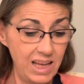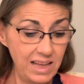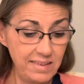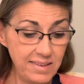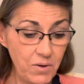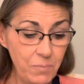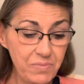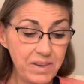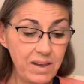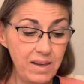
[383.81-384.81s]
So
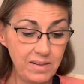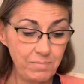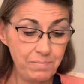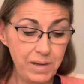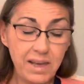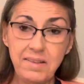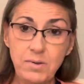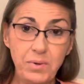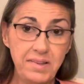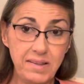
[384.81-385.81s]
because it
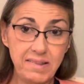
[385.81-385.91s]
was at